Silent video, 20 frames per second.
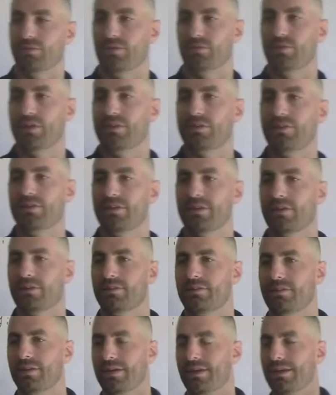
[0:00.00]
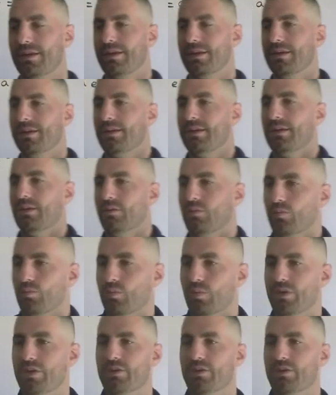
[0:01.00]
The reason is when